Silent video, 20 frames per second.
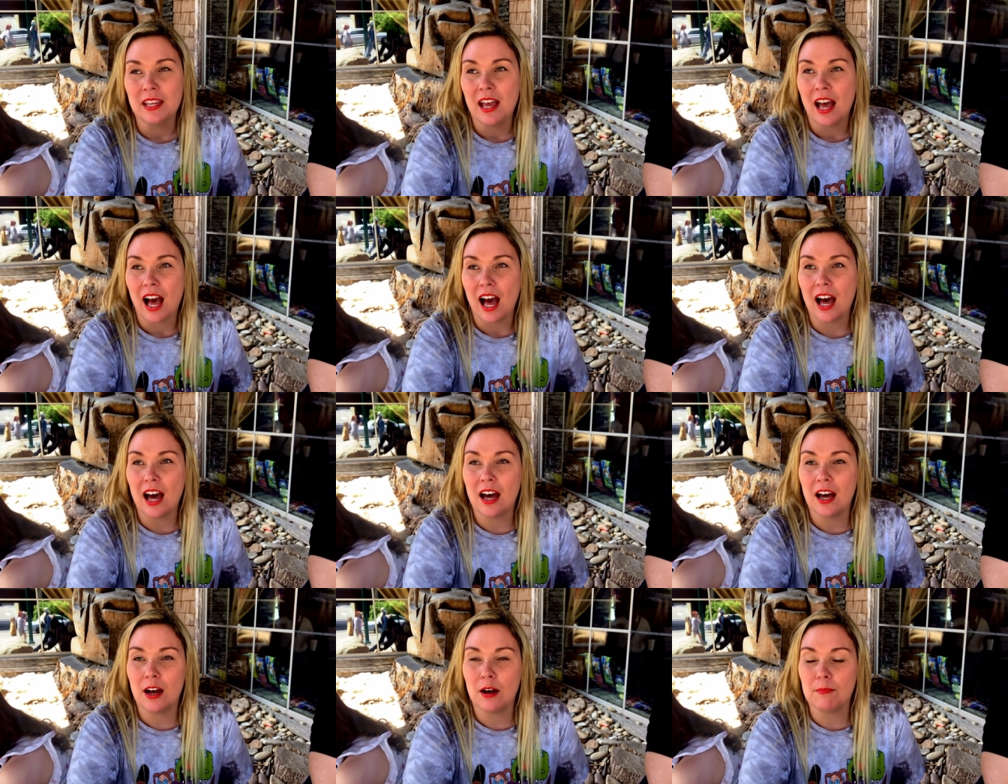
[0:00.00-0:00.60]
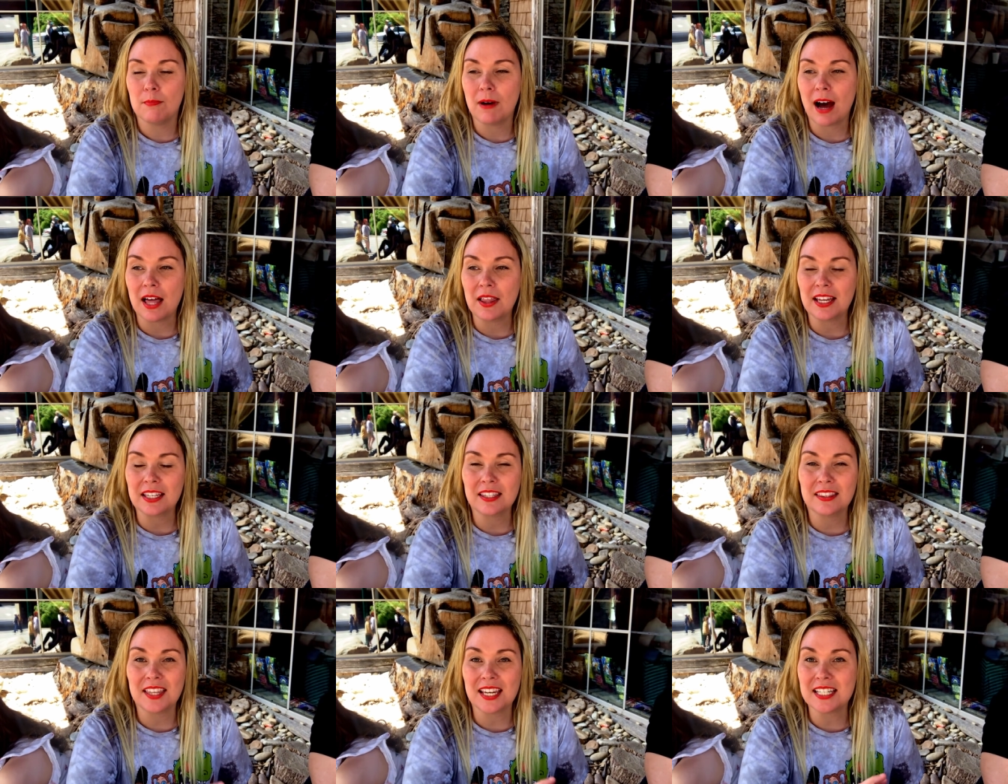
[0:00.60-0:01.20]
Um, I like
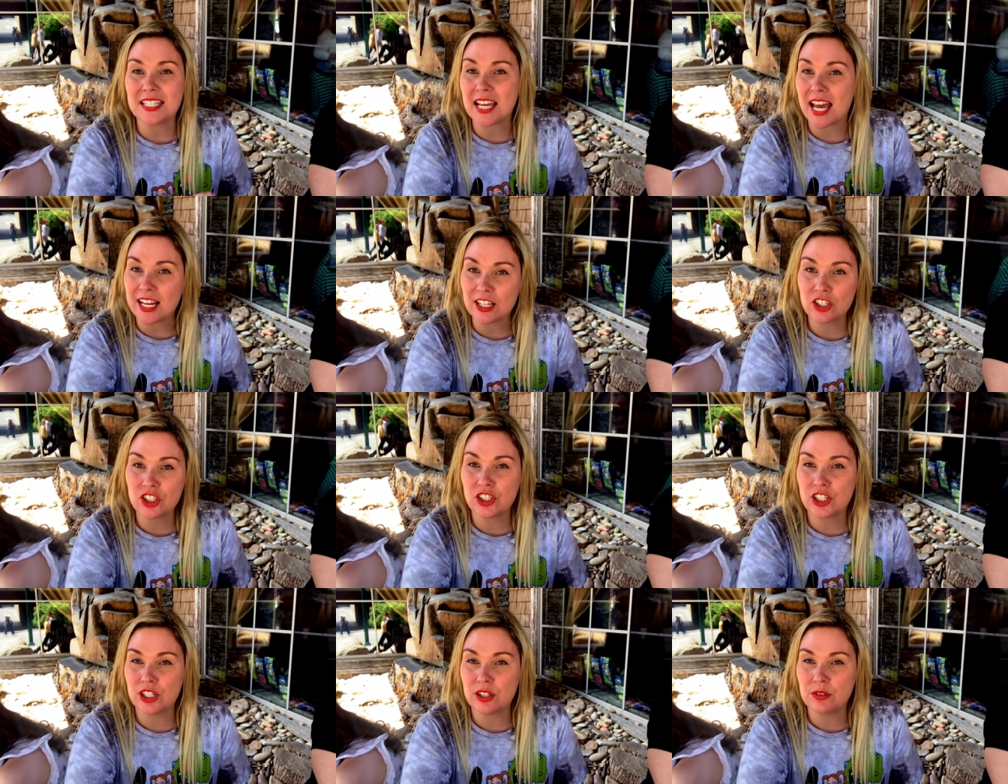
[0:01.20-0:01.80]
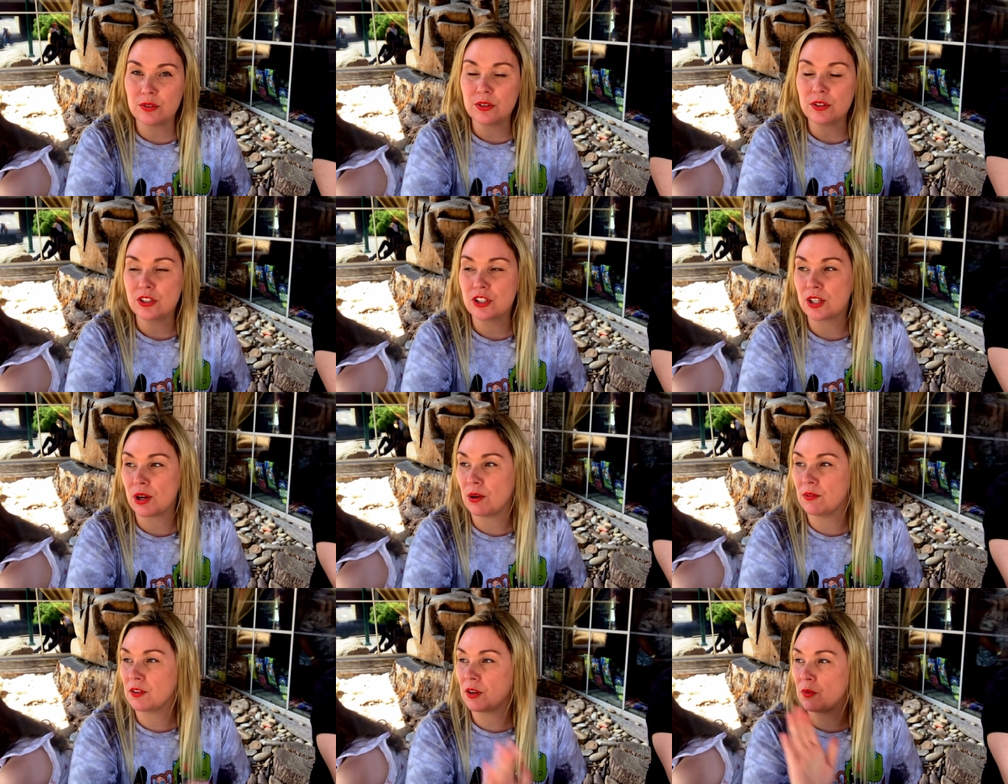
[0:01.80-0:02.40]
that they text you,
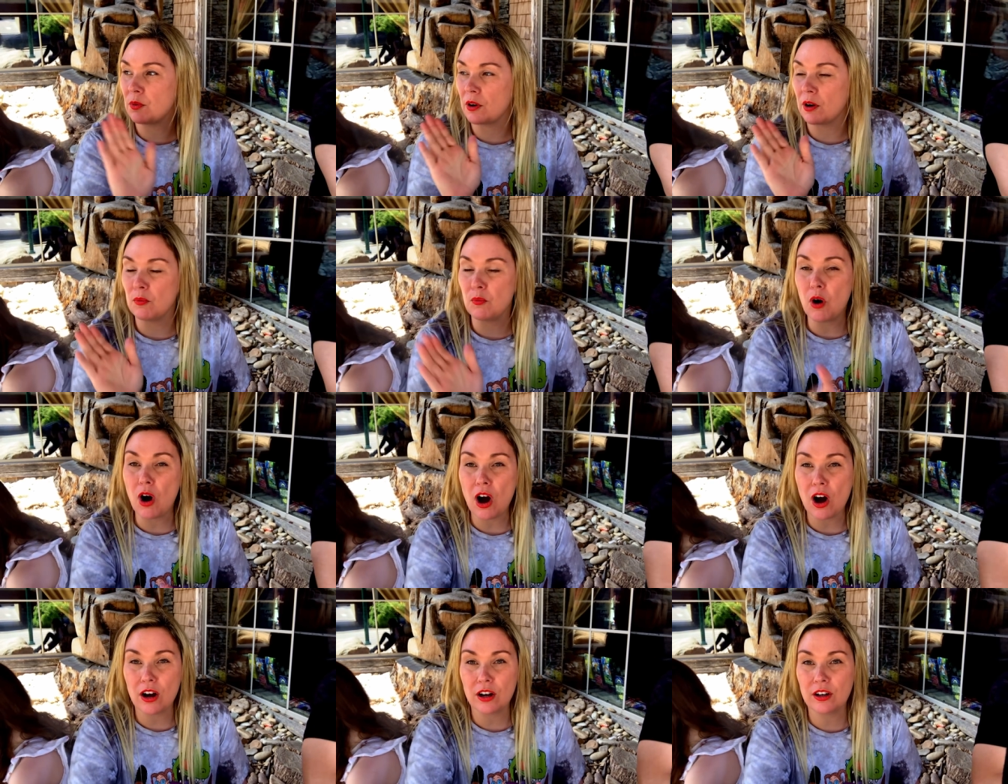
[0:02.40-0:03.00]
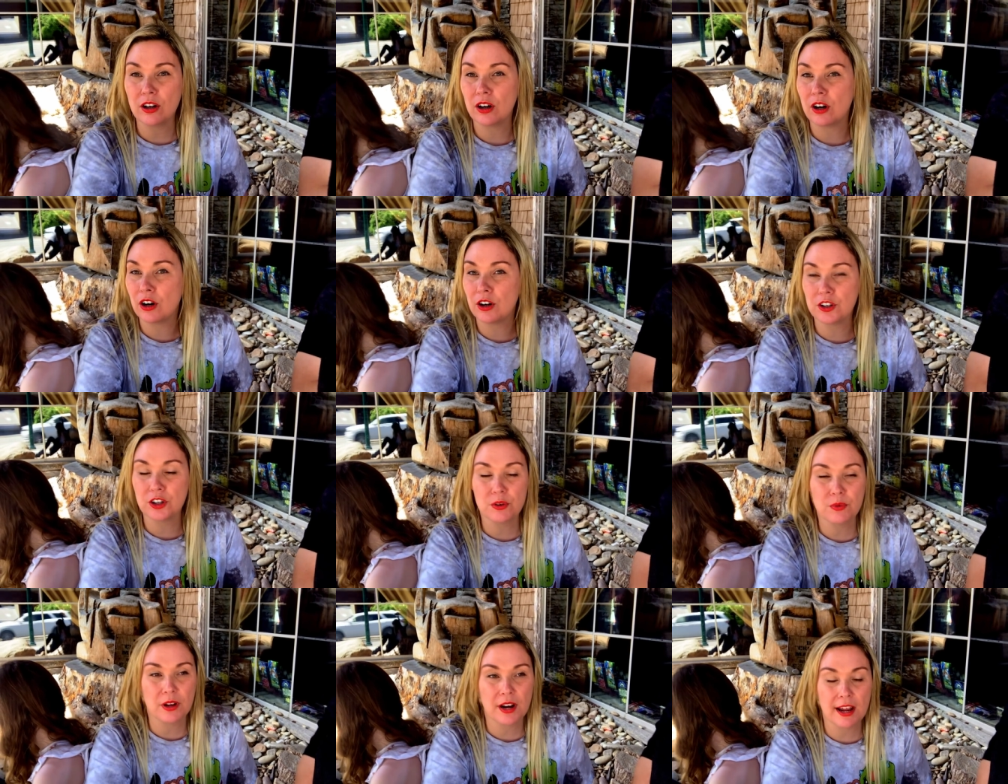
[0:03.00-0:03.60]
so if you want to walk or
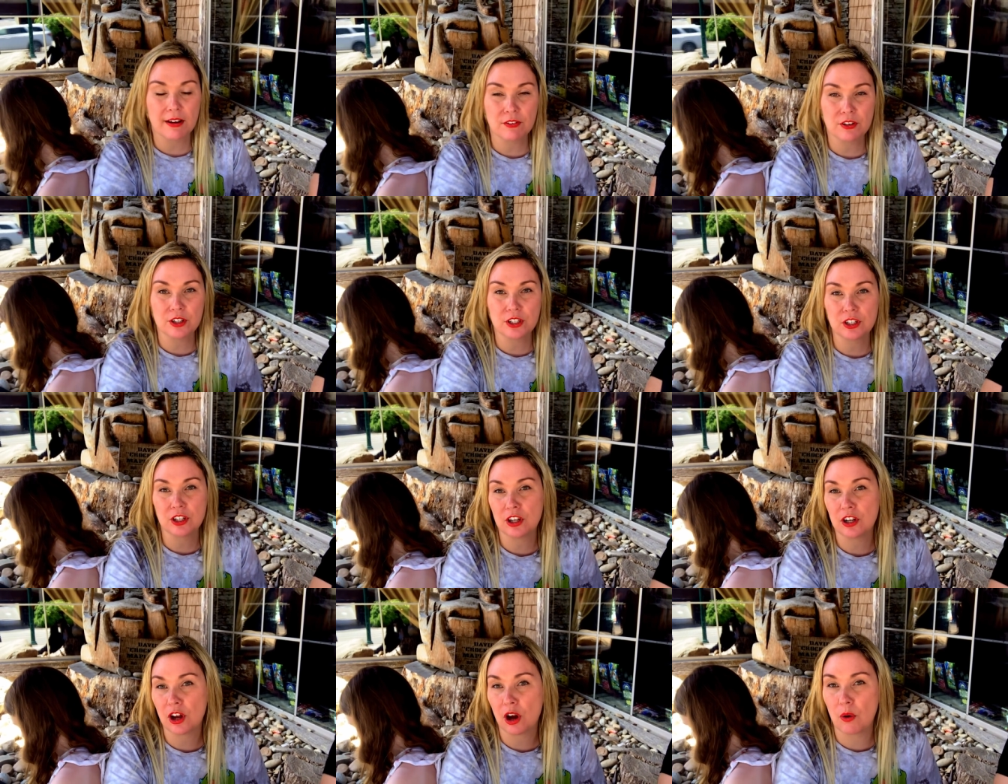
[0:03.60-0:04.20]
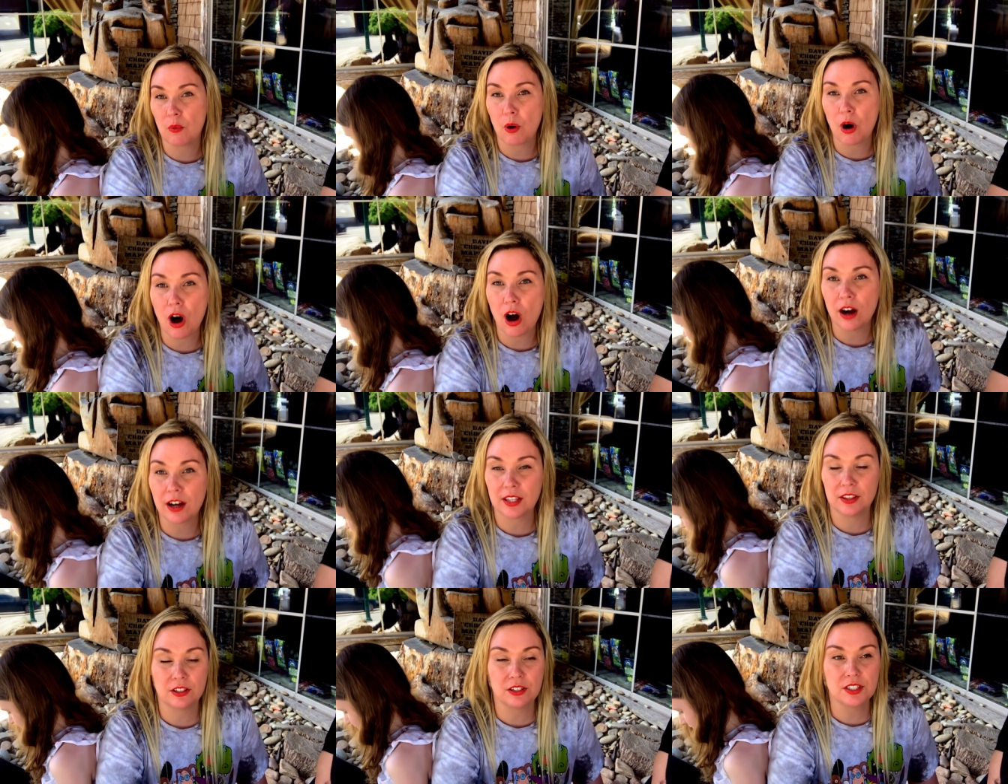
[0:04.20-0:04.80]
do whatever, you can go
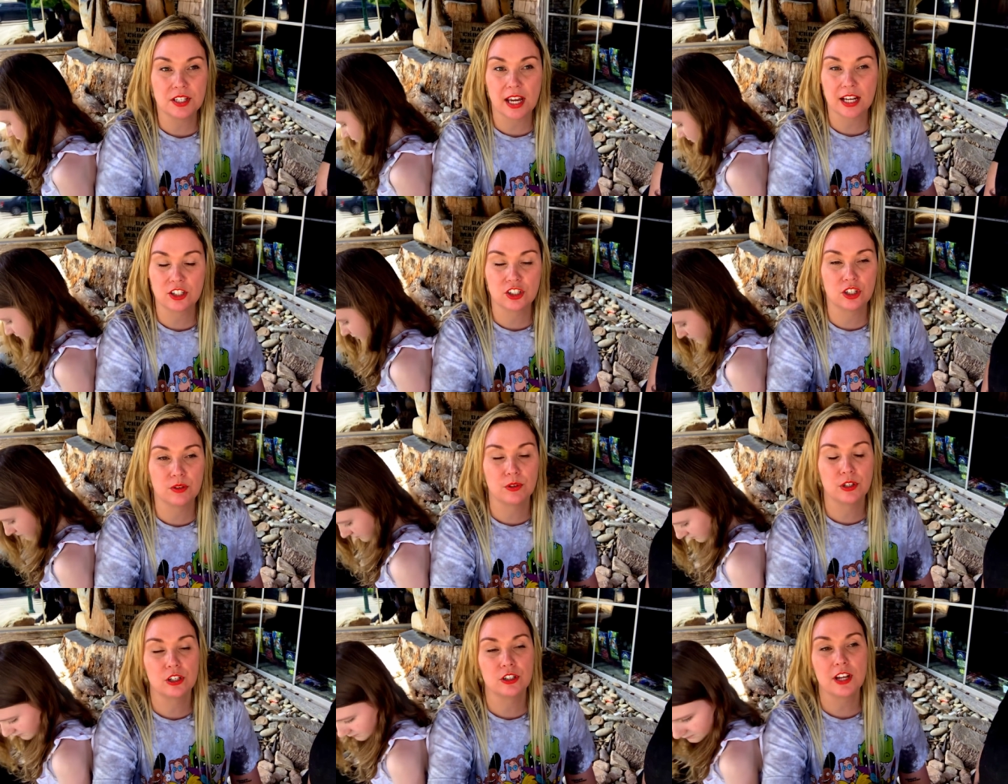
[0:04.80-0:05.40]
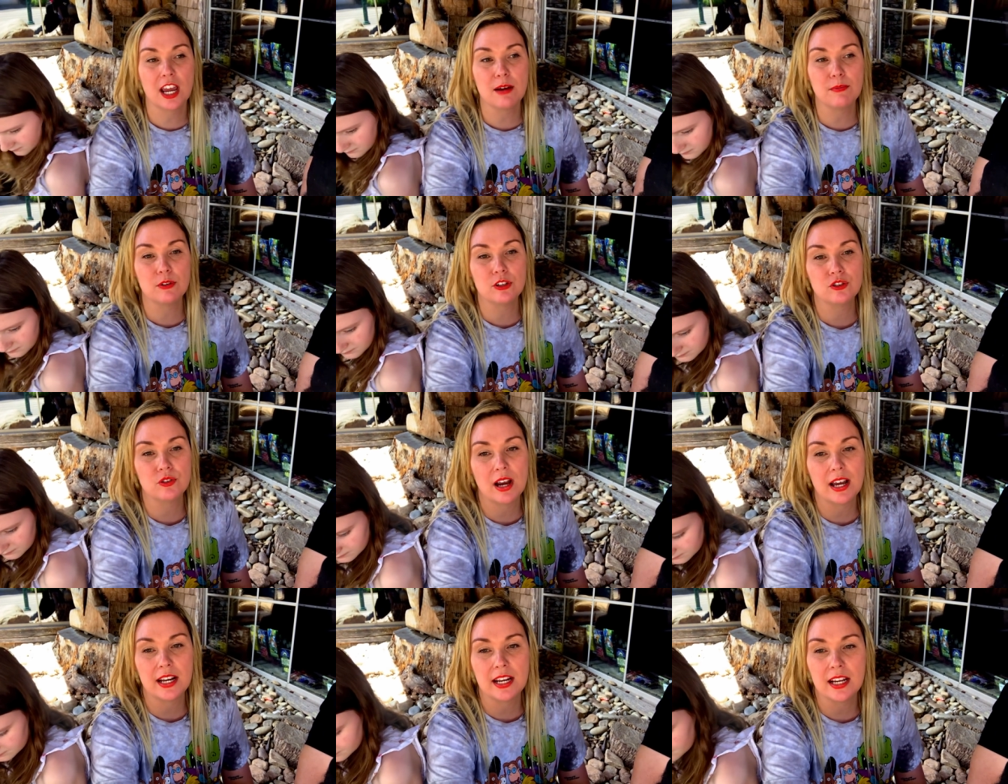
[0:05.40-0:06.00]
walk and they'll text you when your table's
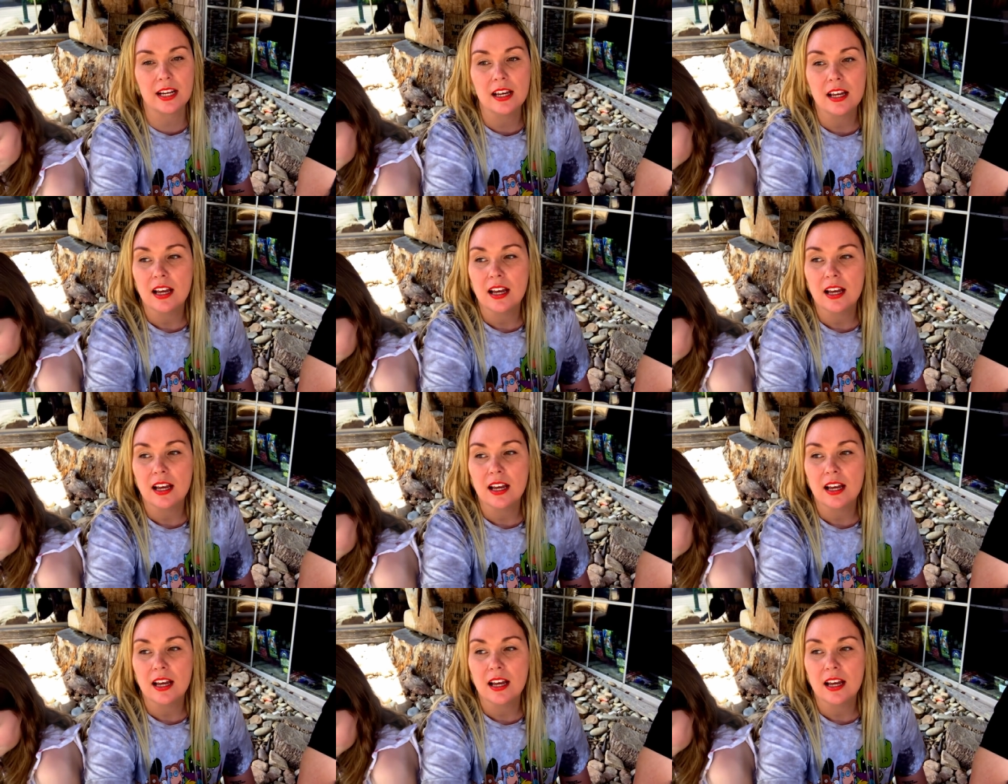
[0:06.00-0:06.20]
ready.